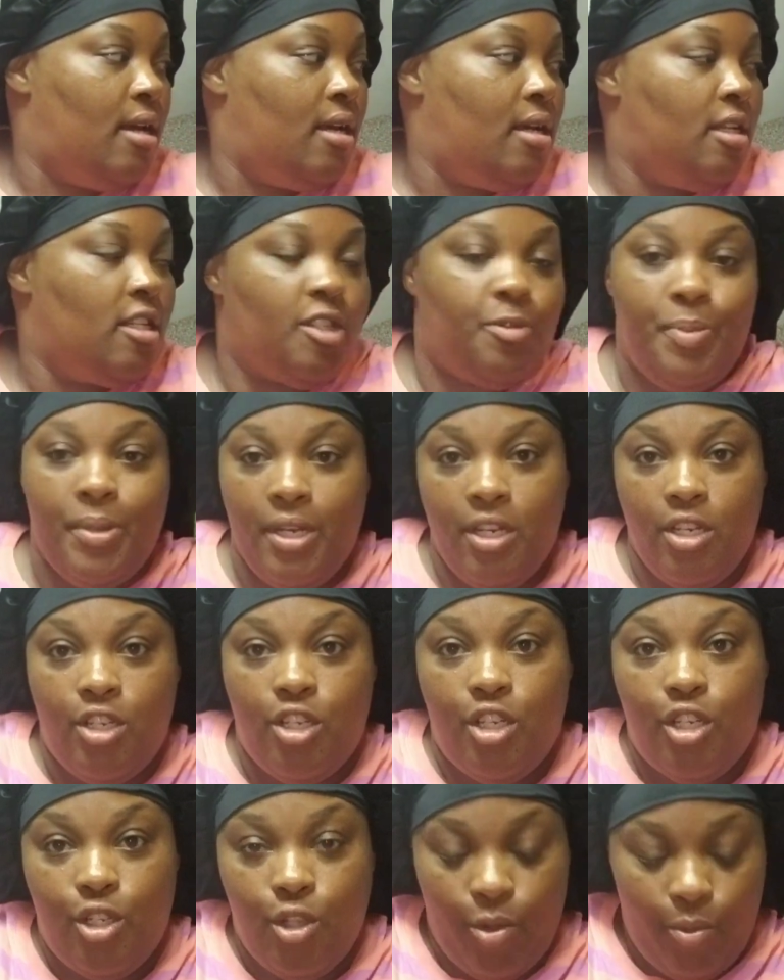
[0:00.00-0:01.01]
spinach
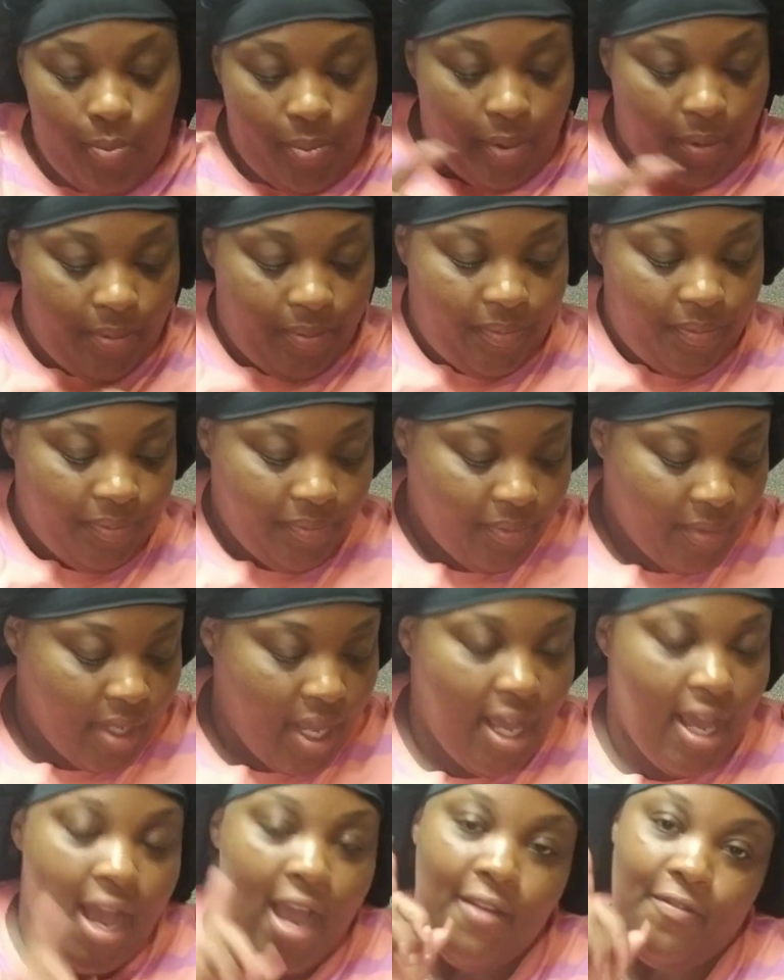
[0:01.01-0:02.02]
soup.
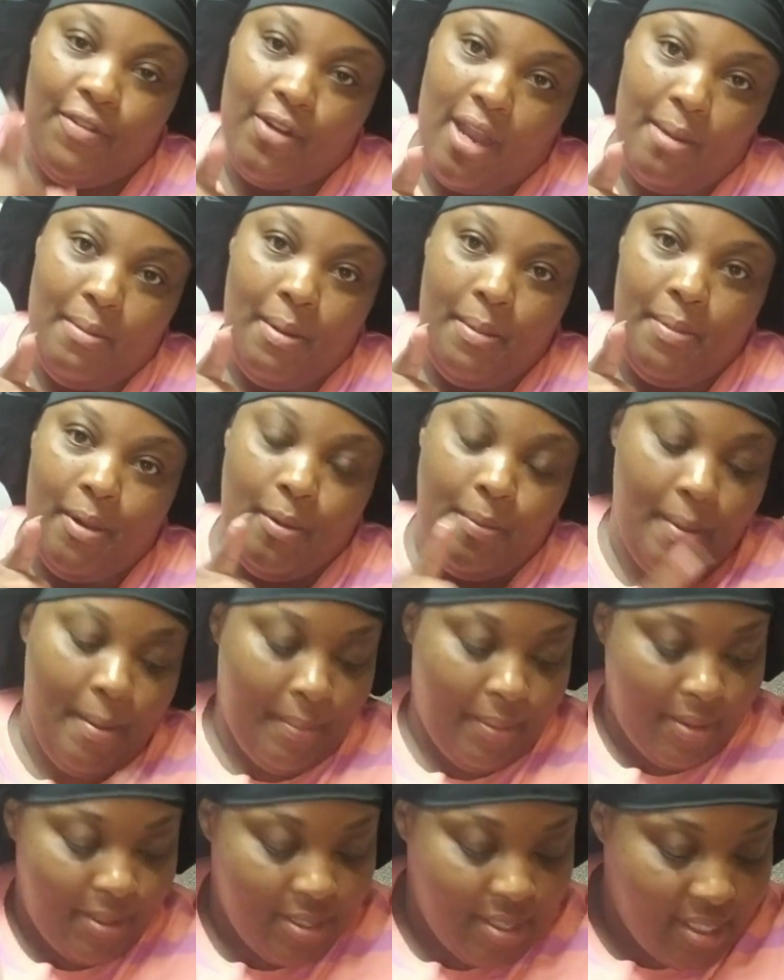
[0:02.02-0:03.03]
I forgot my bell
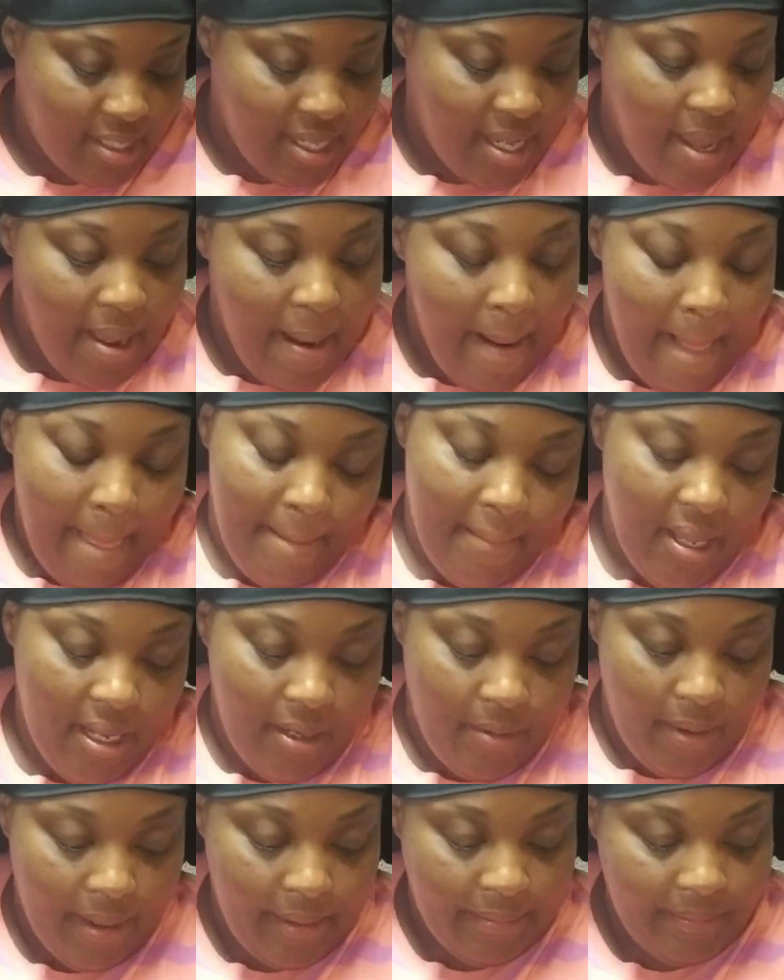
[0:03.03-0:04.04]
peppers.
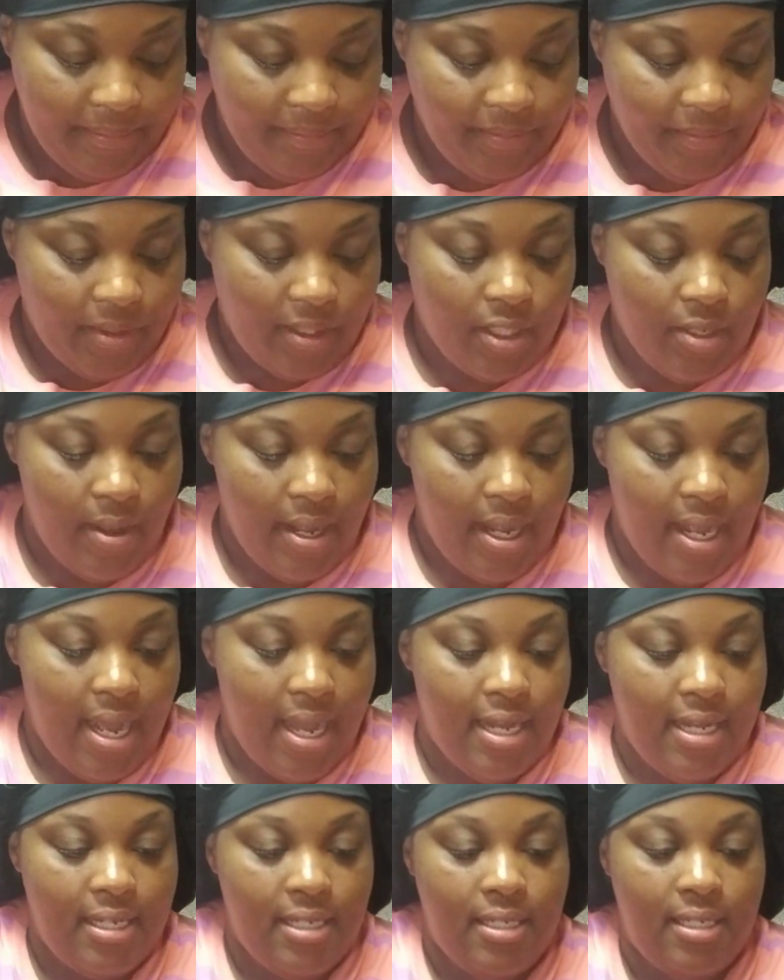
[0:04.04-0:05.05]
Anyway, so I
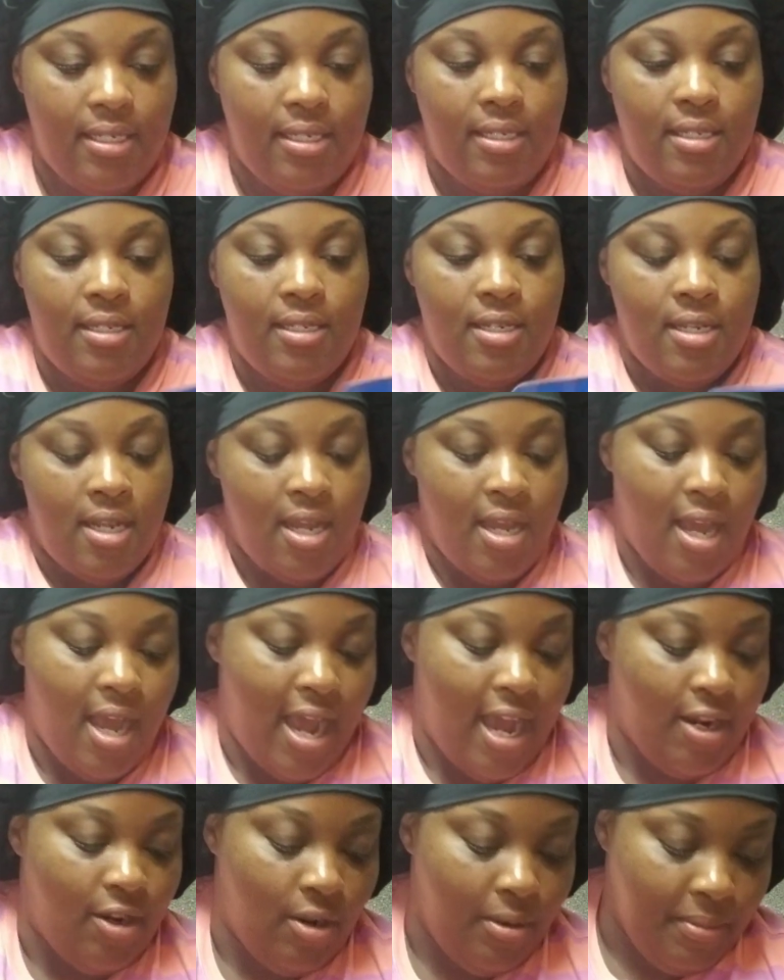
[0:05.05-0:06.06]
got,
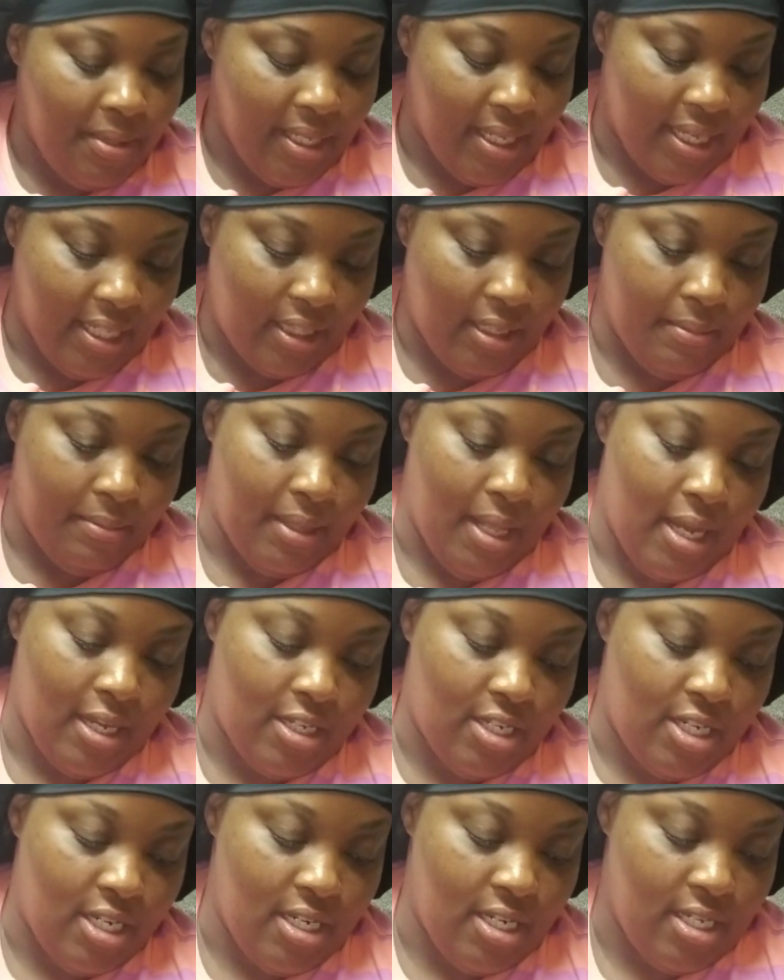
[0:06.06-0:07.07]
I normally get the block
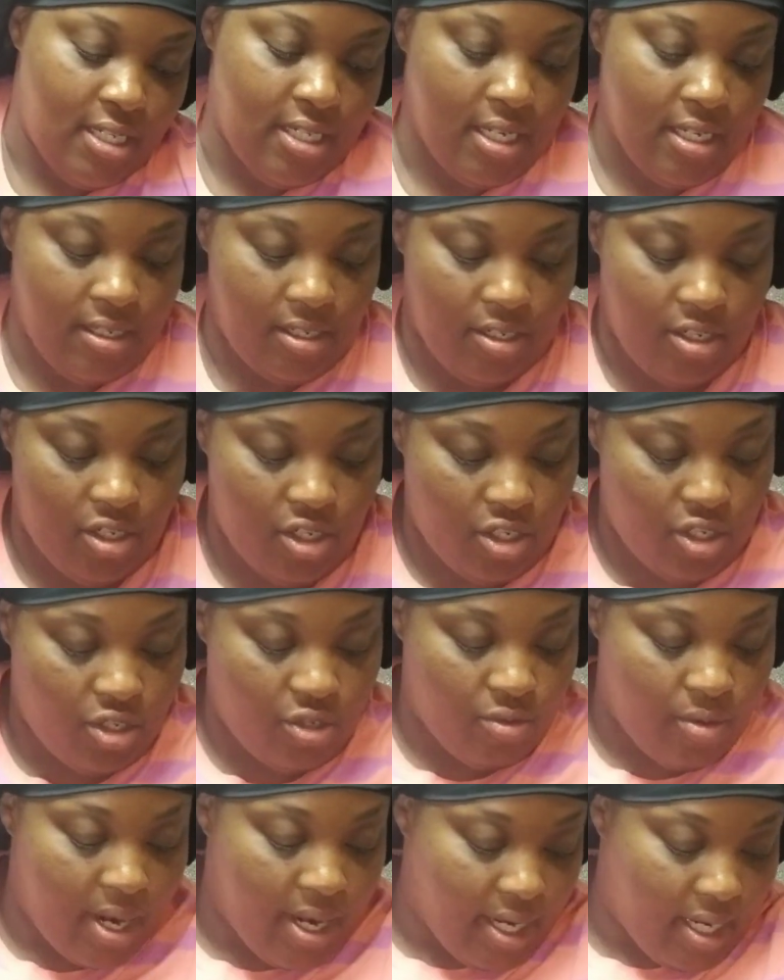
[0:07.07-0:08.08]
cheese and
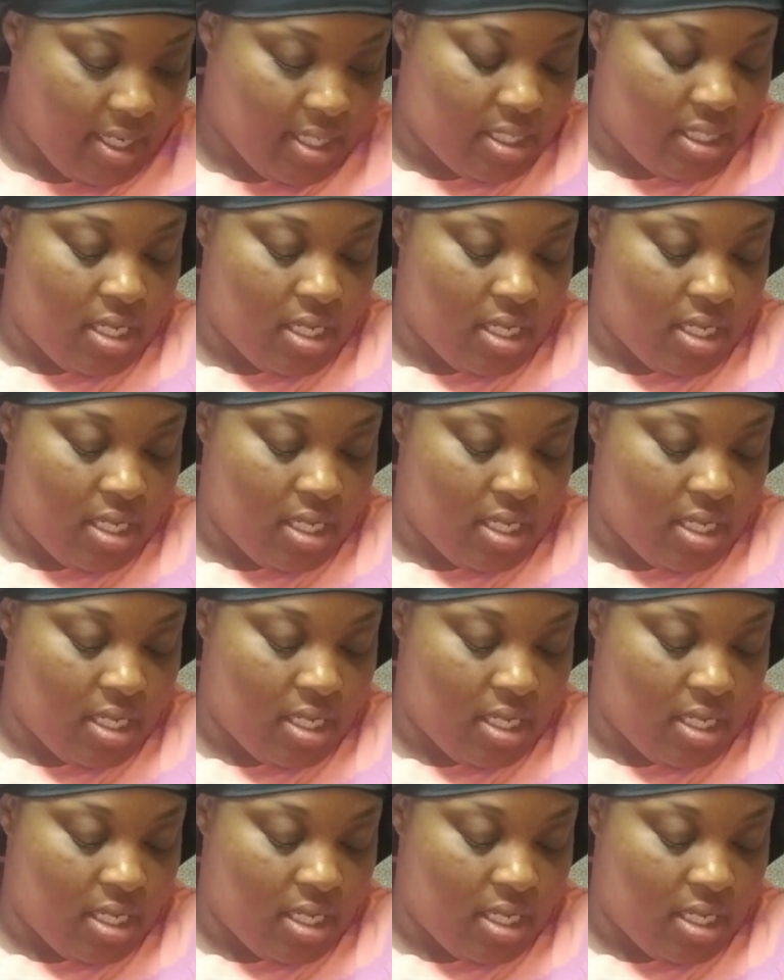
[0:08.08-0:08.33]
shred it,